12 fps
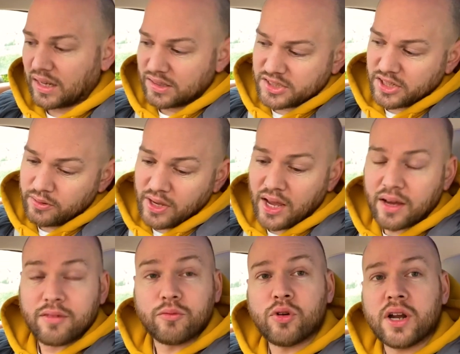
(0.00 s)
So yeah,
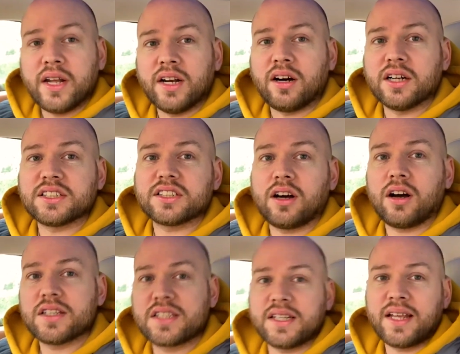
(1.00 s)
really nice.
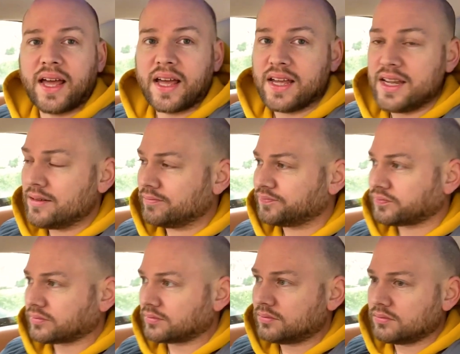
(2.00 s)
Today
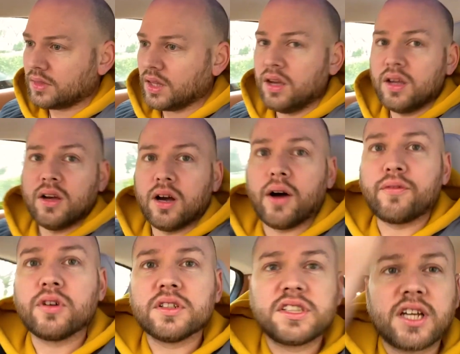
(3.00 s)
I've got to